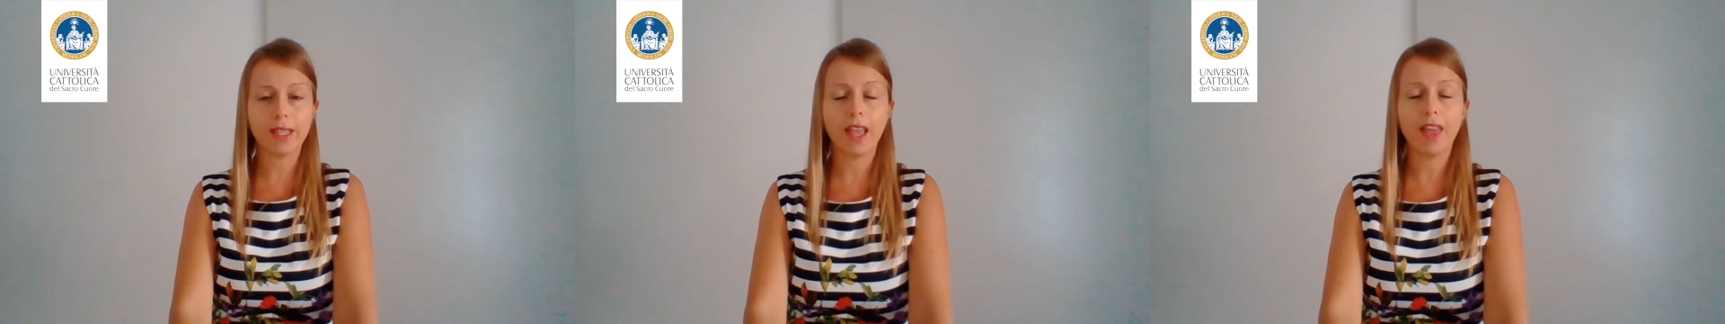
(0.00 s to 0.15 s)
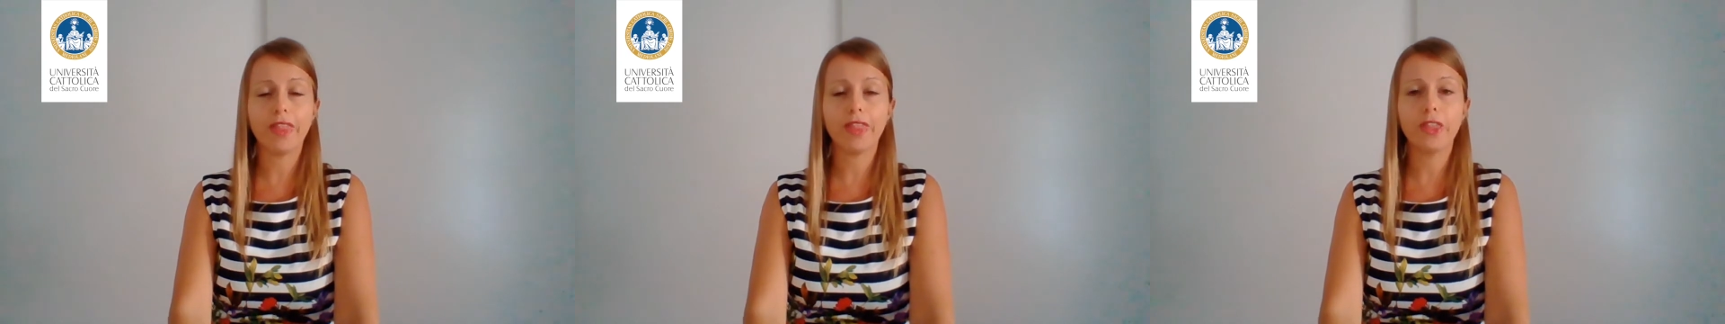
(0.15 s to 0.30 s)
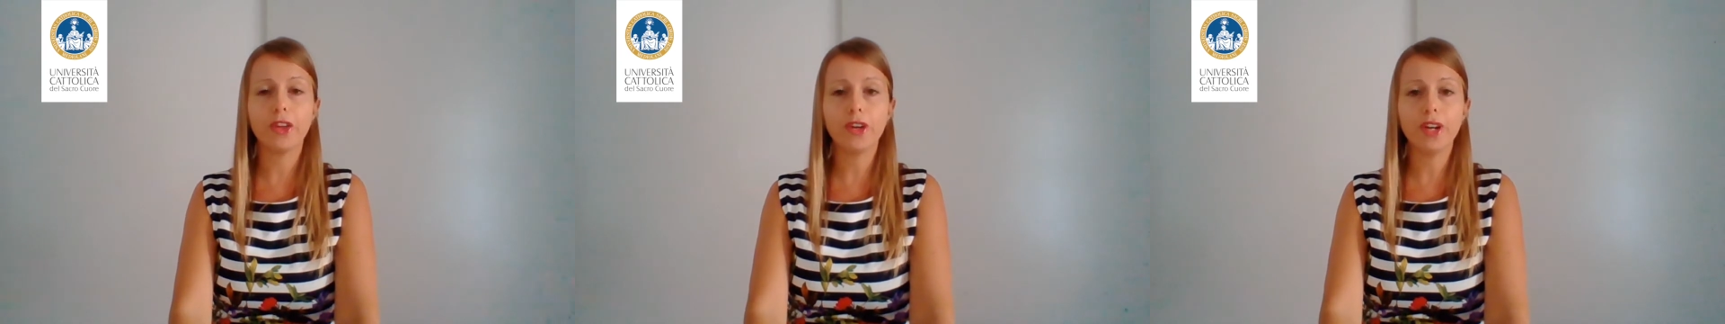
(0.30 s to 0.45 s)

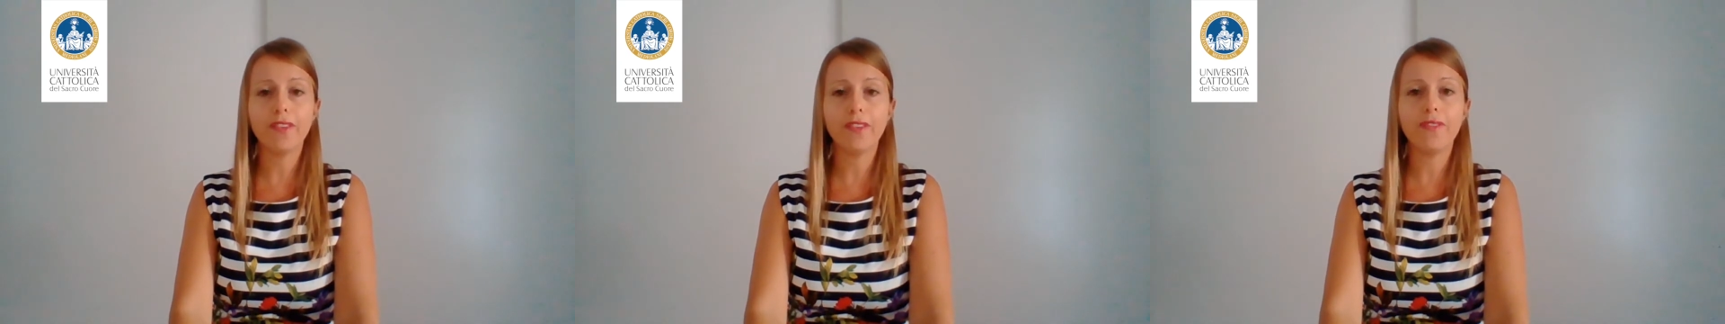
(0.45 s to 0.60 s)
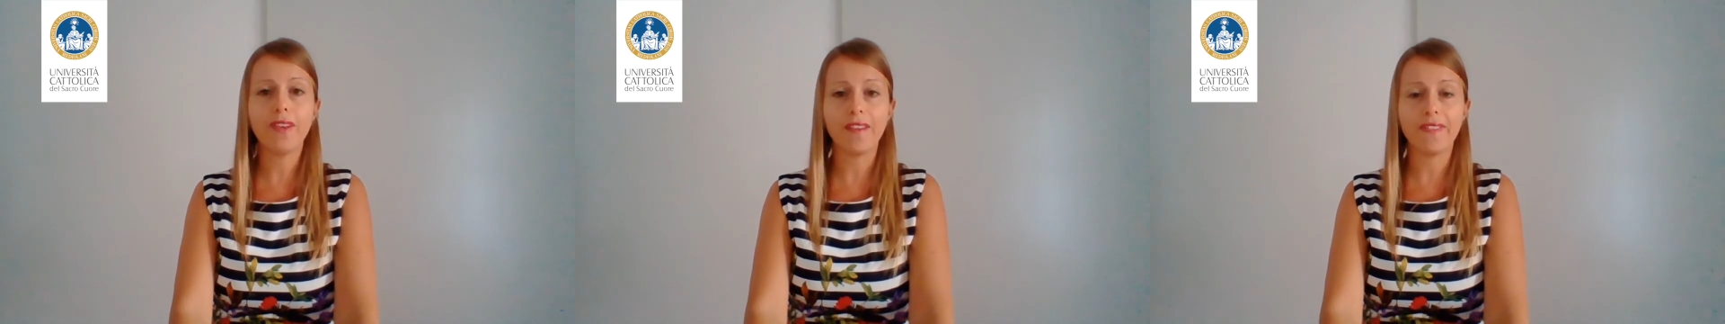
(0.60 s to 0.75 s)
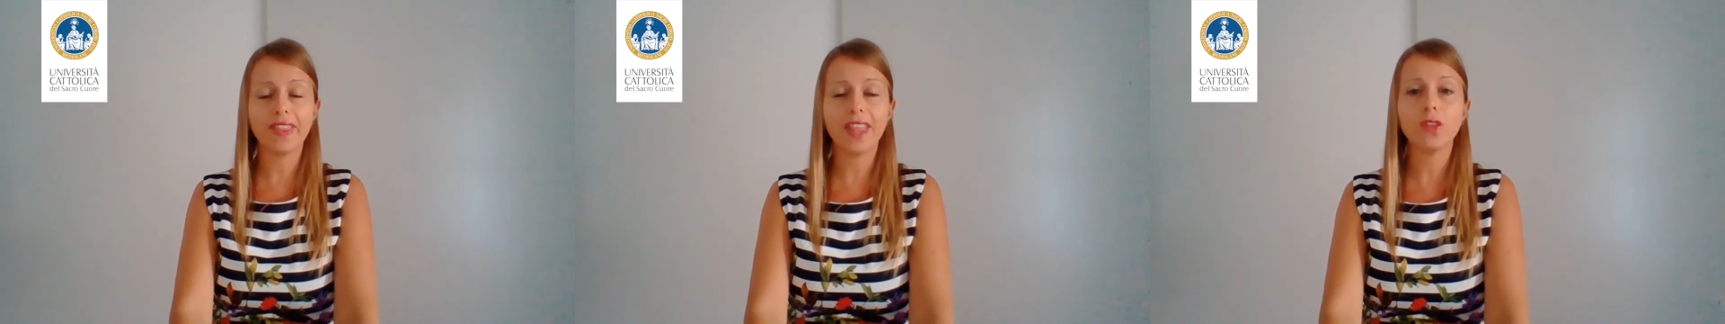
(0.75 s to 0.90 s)
and
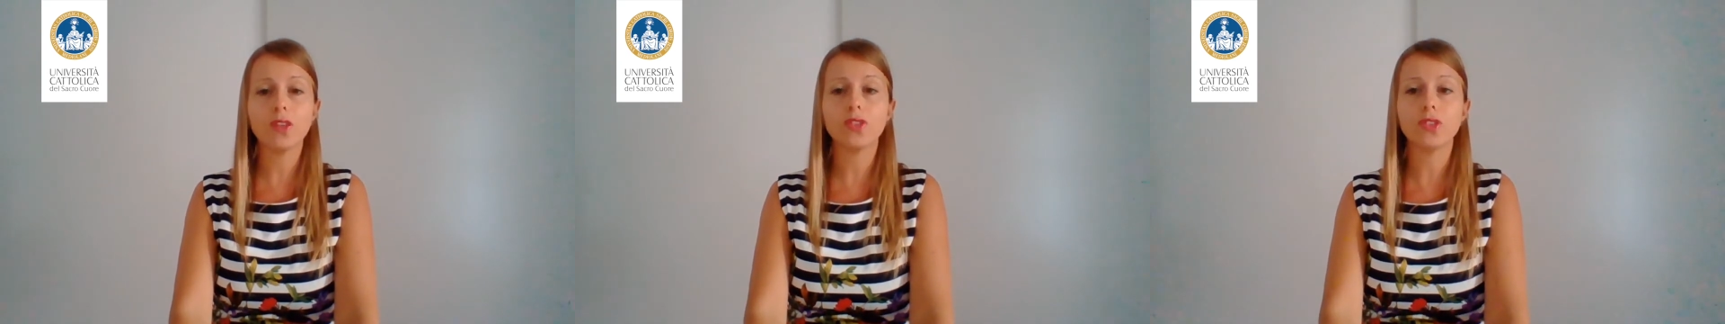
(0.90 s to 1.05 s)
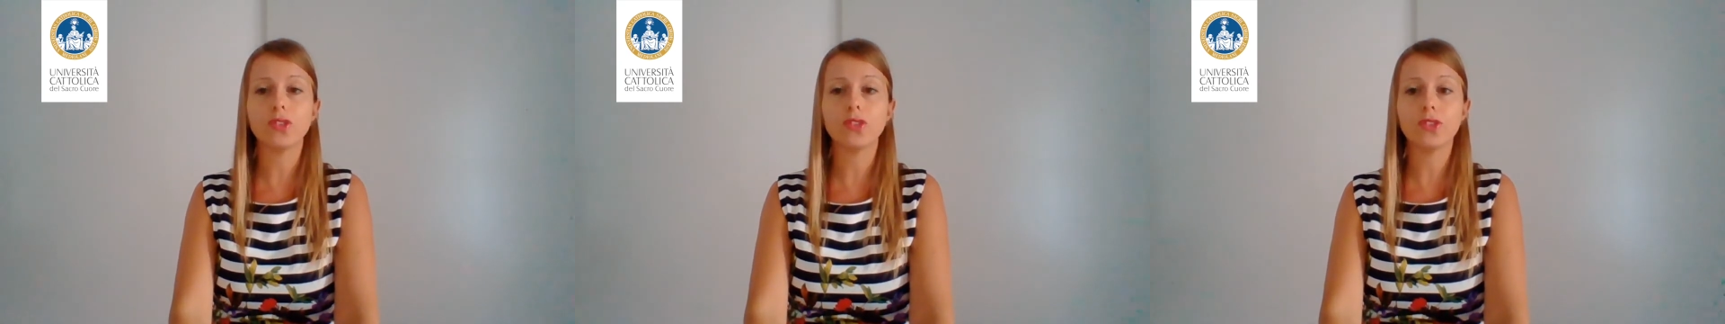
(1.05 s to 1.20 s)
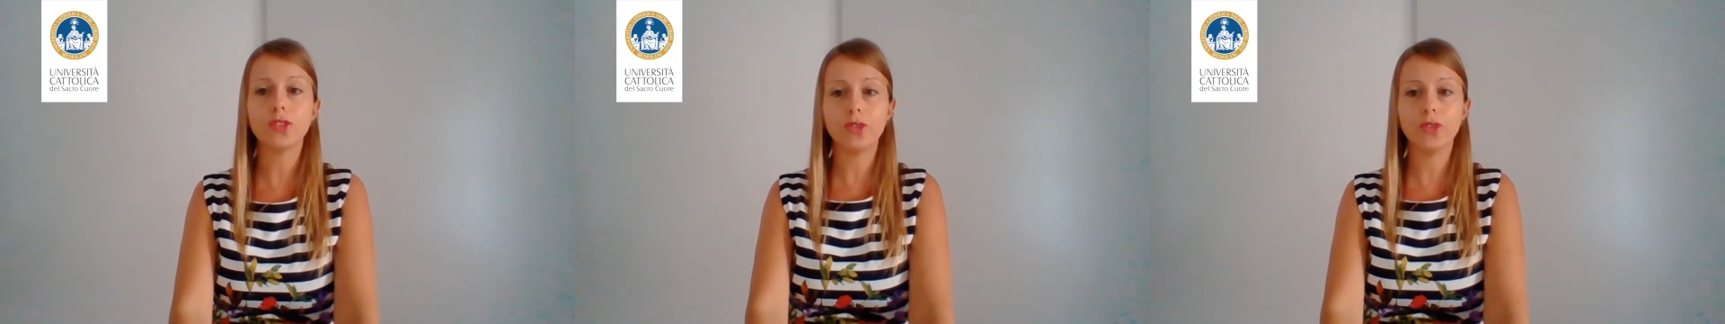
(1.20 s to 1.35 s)

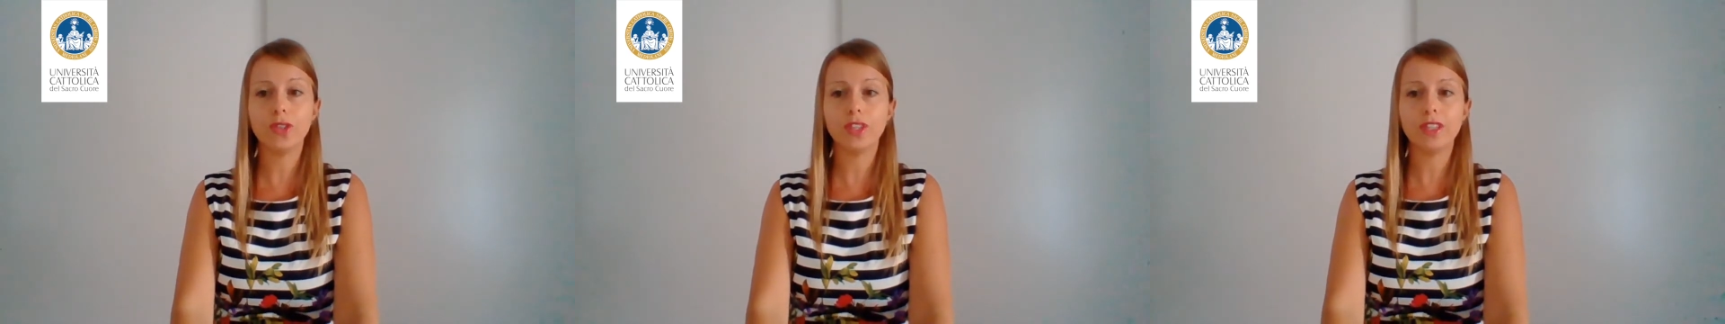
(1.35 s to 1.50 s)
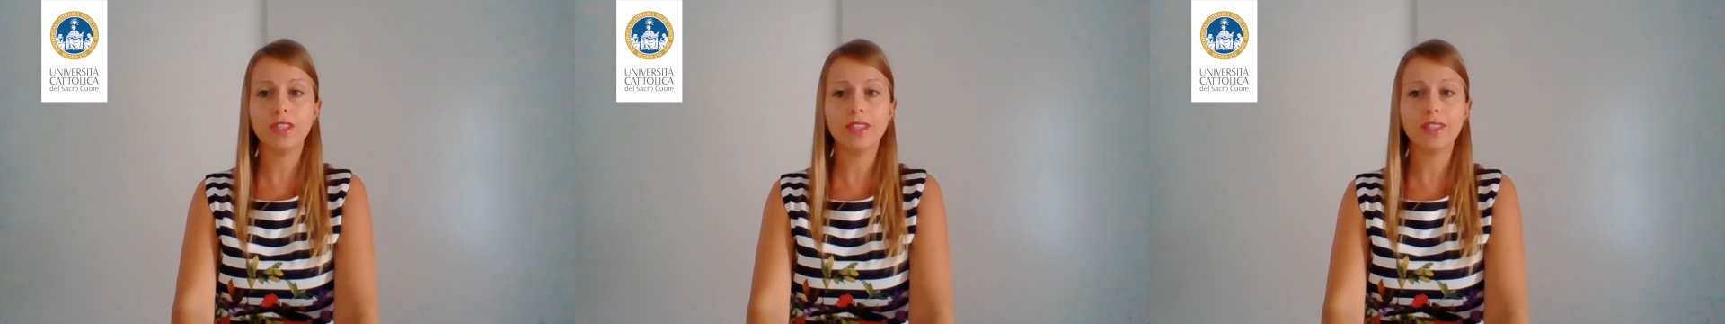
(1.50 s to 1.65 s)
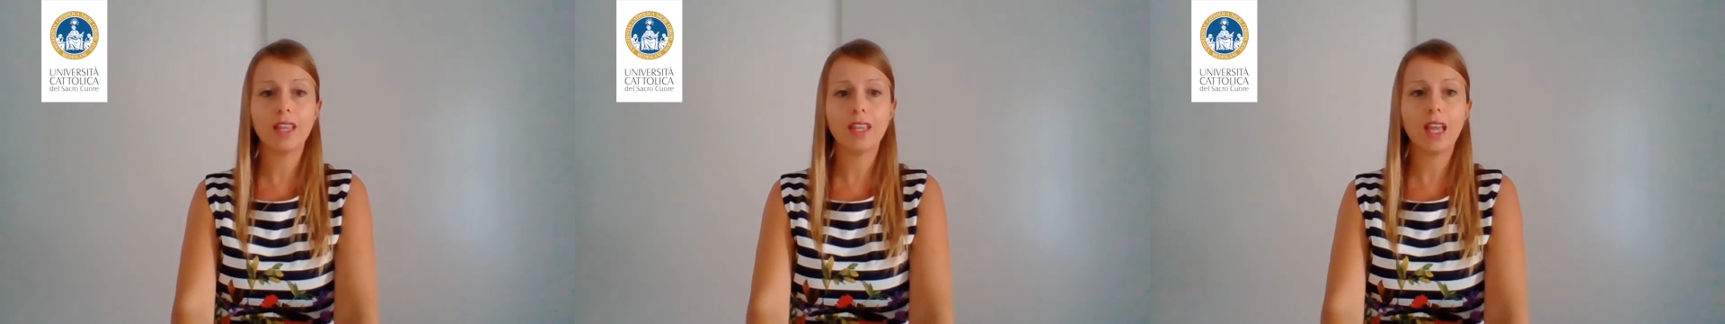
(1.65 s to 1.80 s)
35,000
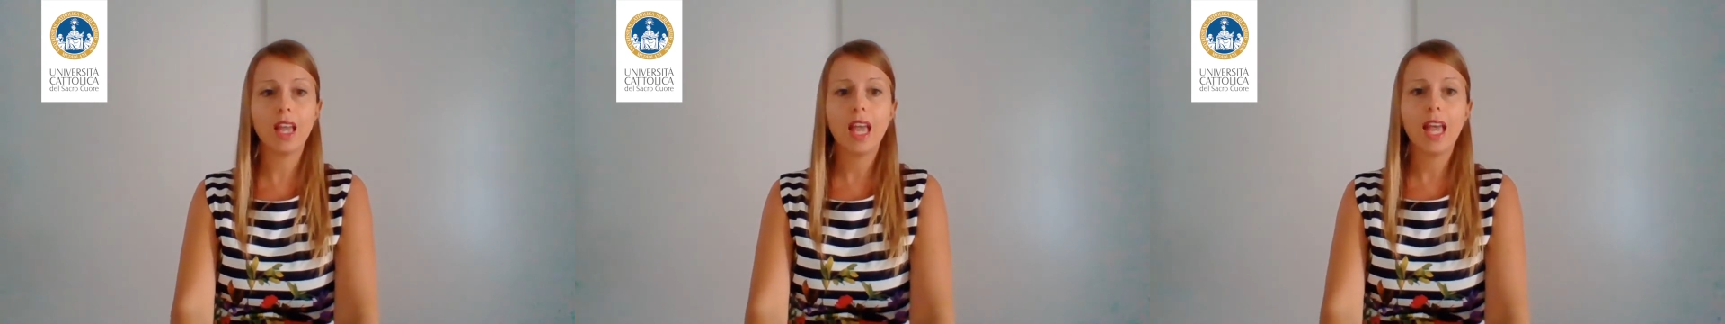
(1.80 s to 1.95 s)
students,